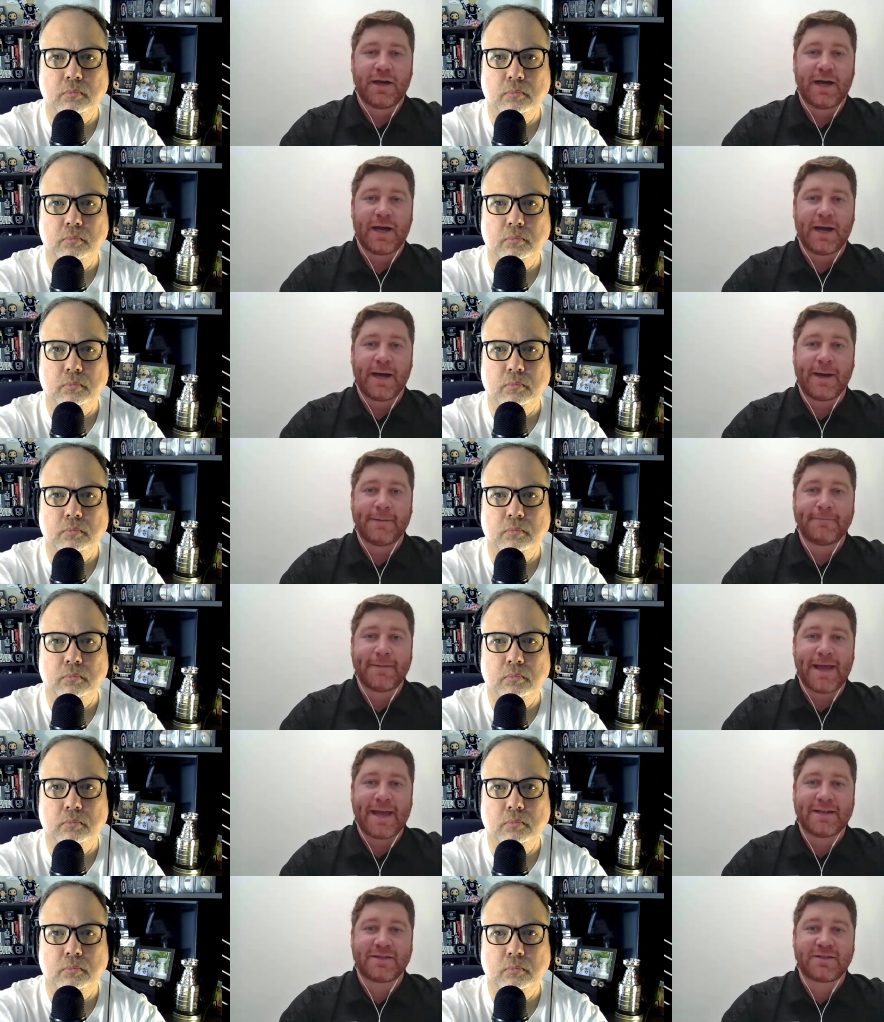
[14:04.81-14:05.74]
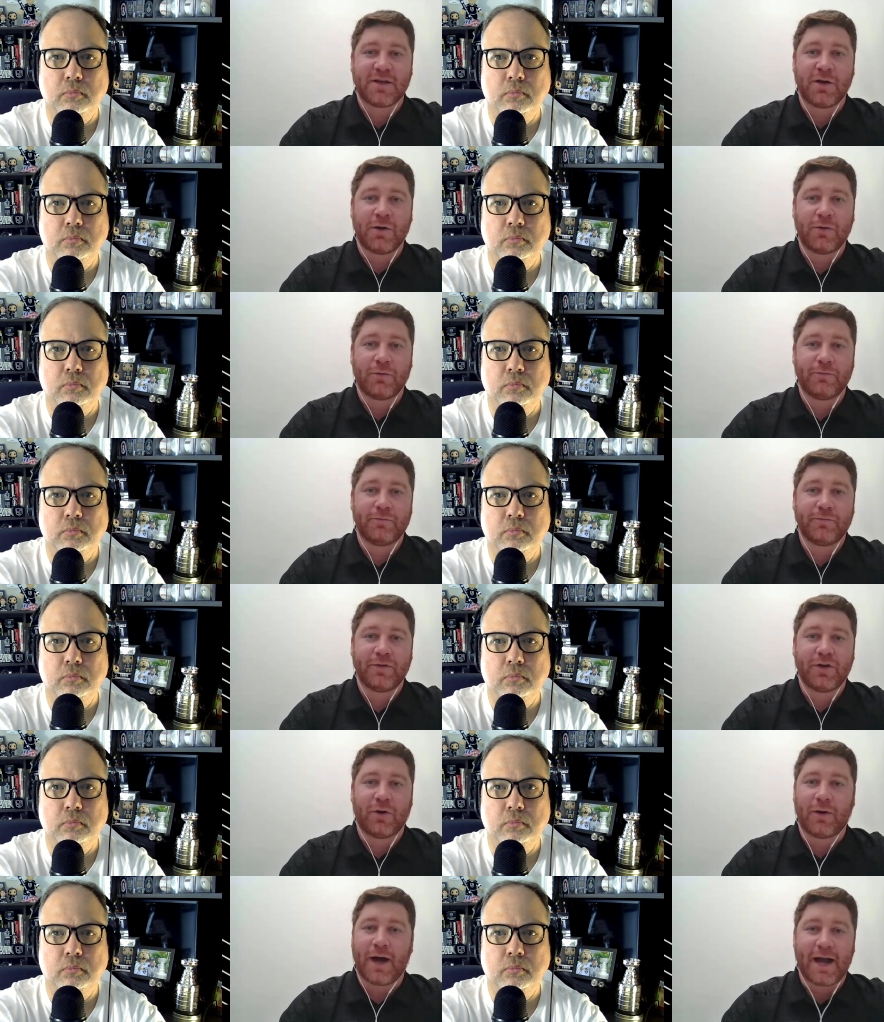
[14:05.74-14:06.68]
Speaker 1: Um, and so,
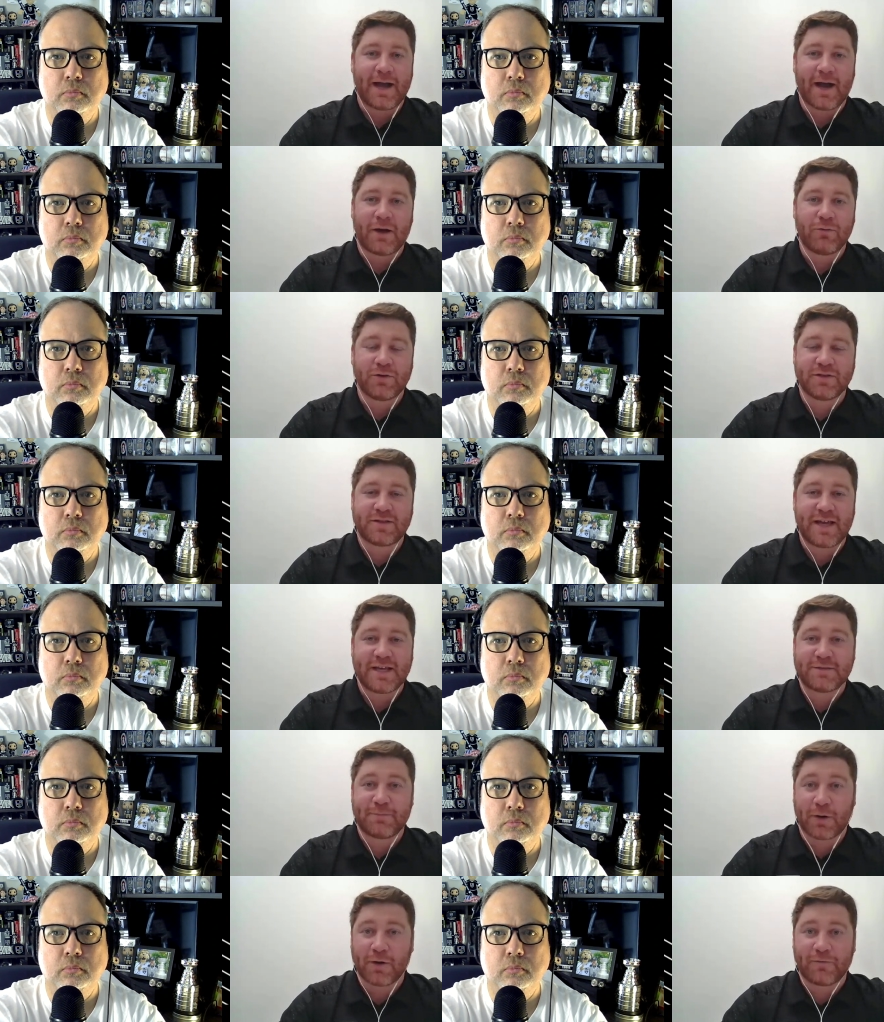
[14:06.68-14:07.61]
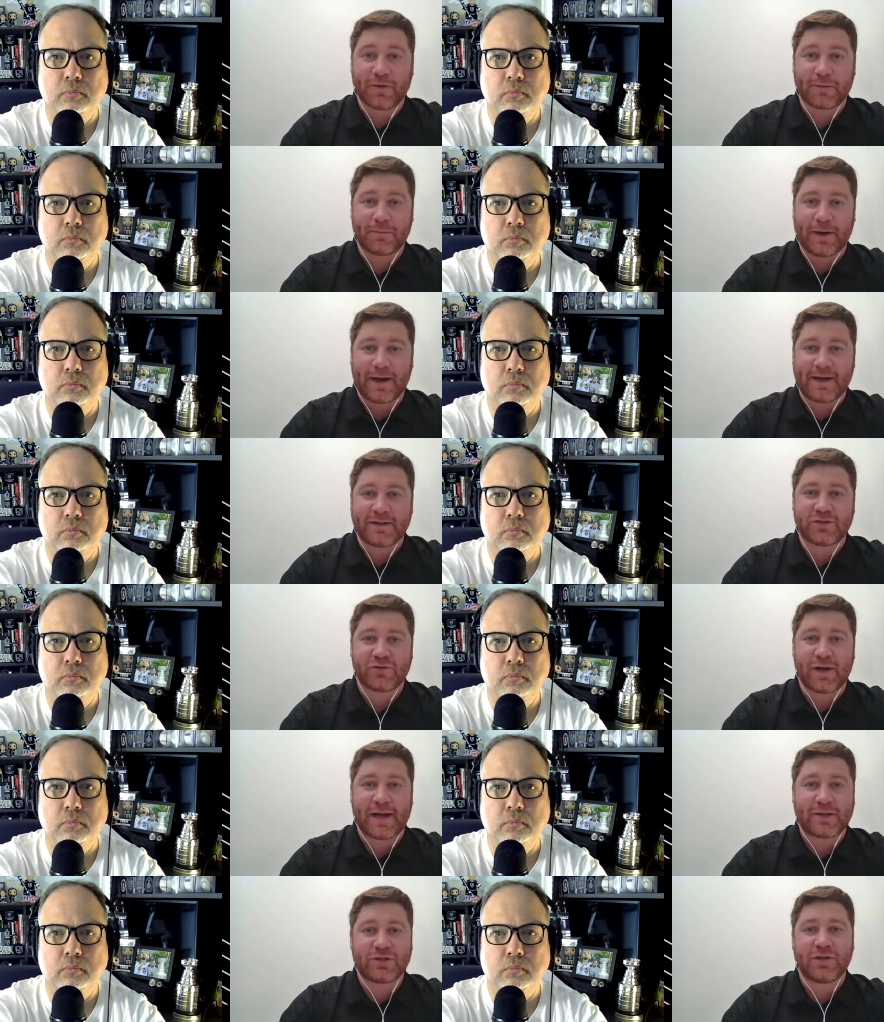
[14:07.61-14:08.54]
you know, I, I wouldn't say he's perfect by any
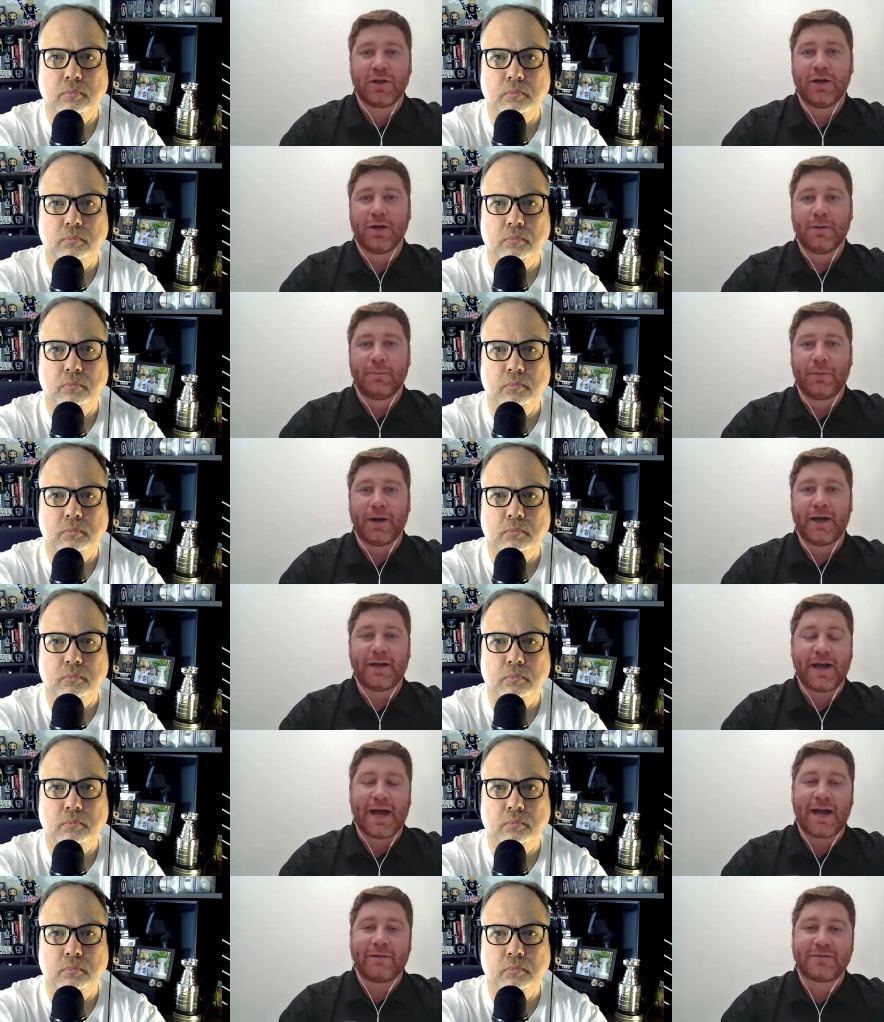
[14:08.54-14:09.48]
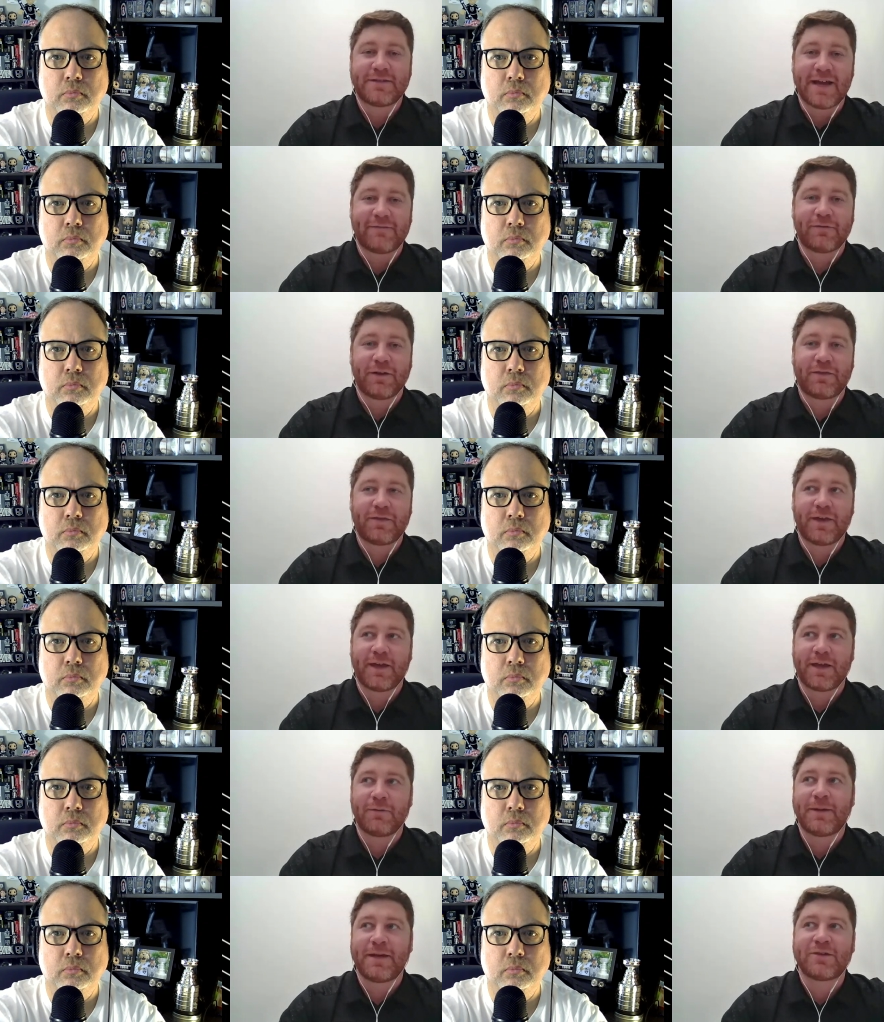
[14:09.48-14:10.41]
stretch but I would definitely
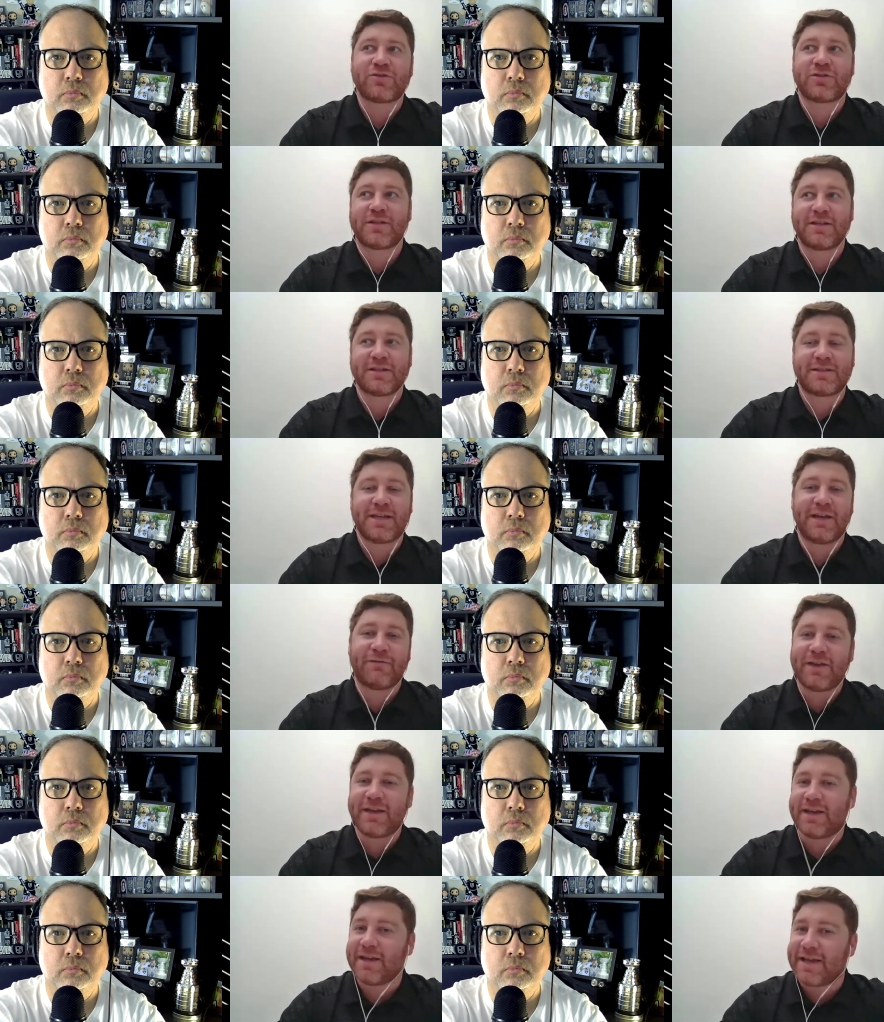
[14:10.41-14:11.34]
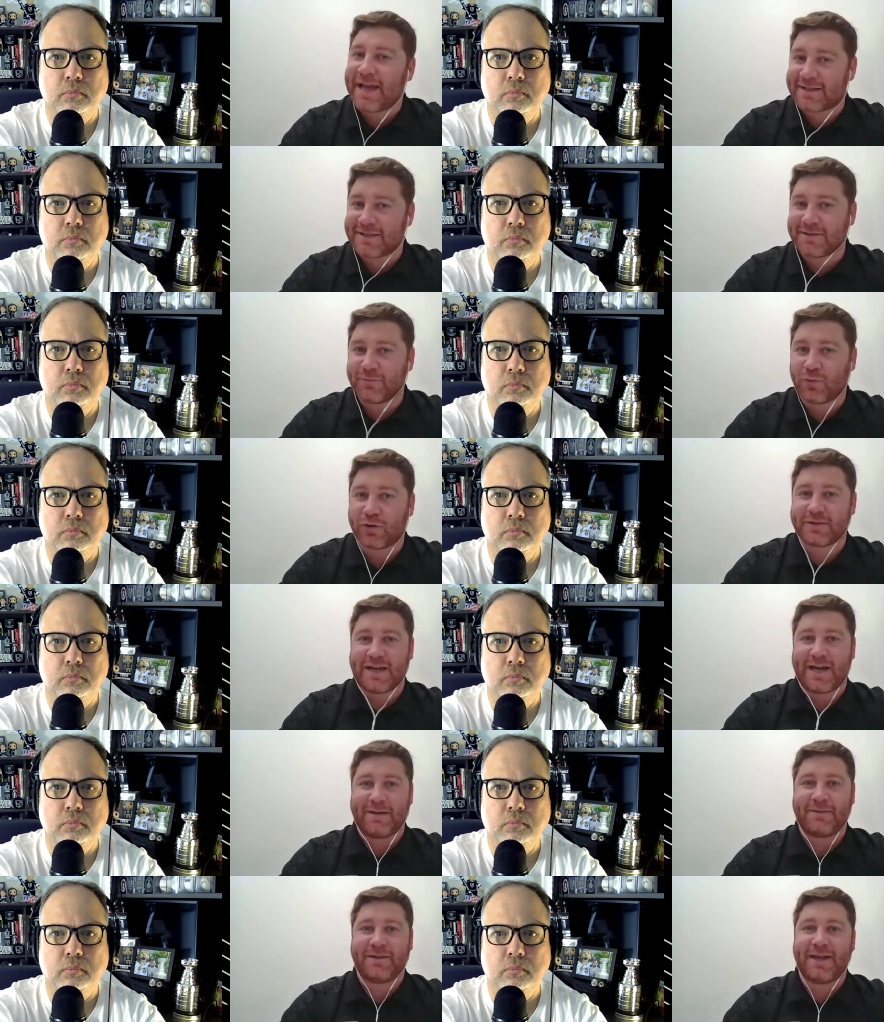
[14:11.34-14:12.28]
think it'd be interesting to see if he could get some more
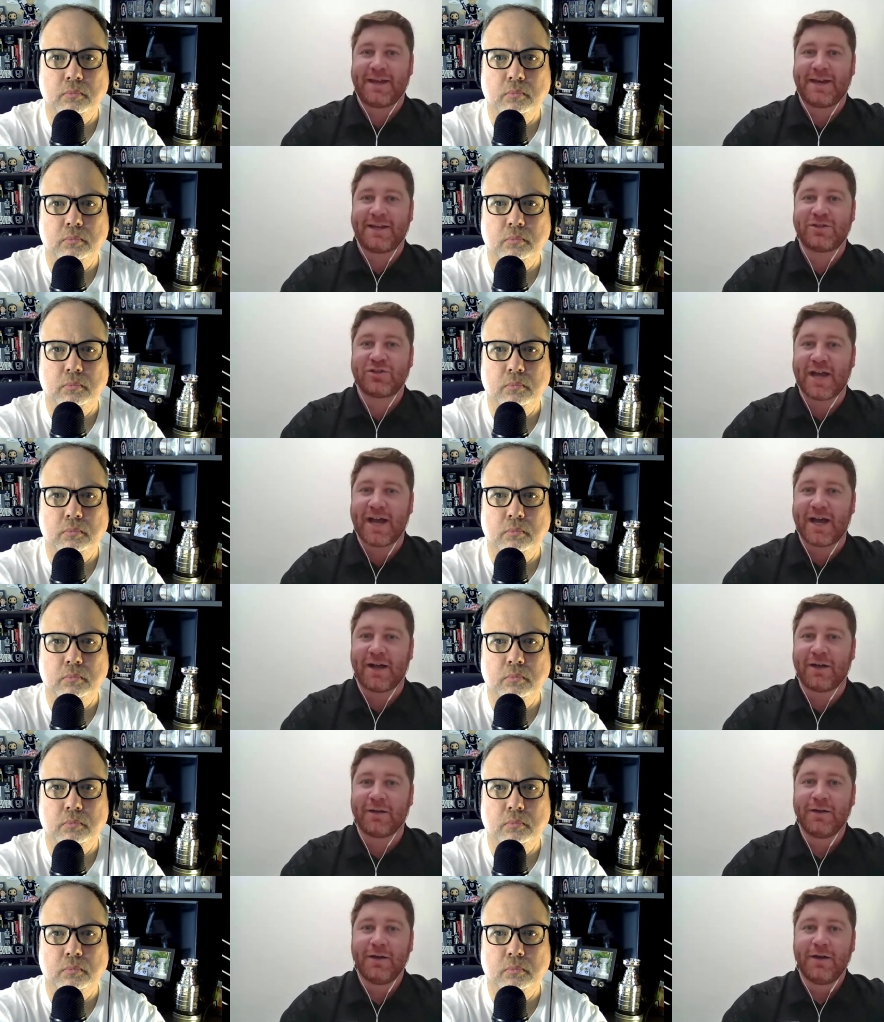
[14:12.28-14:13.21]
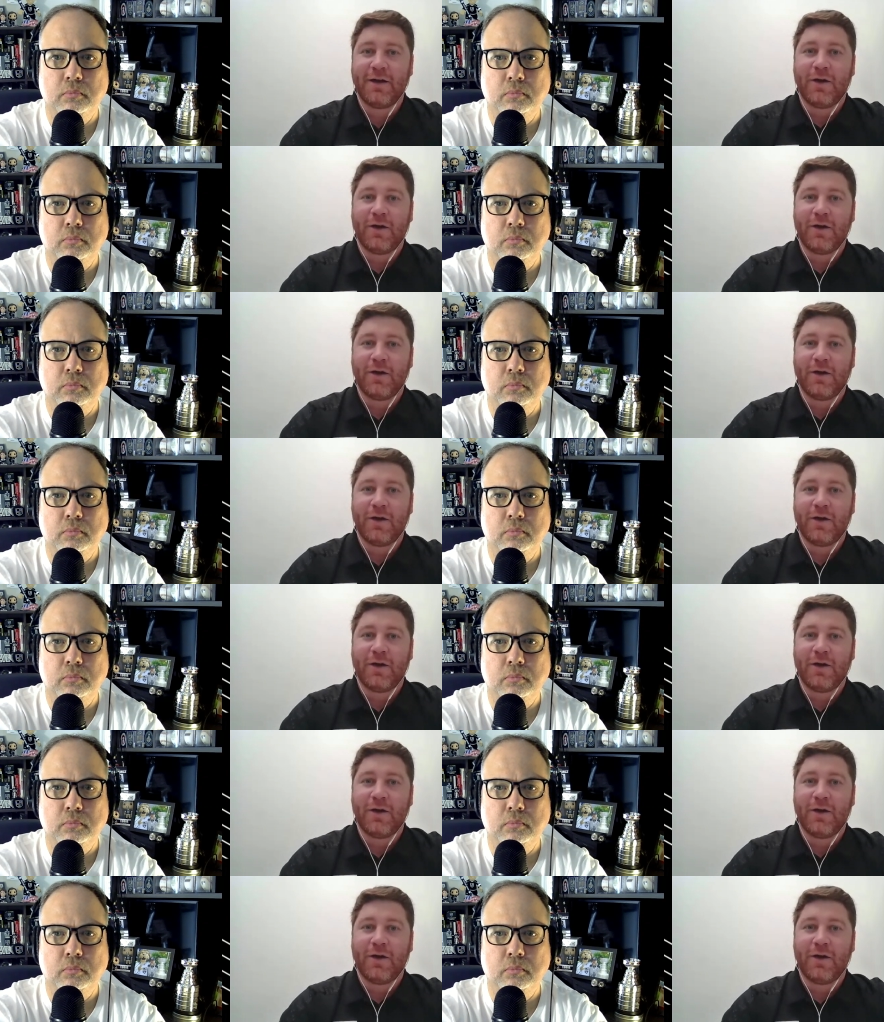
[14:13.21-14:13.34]
time in the NHL.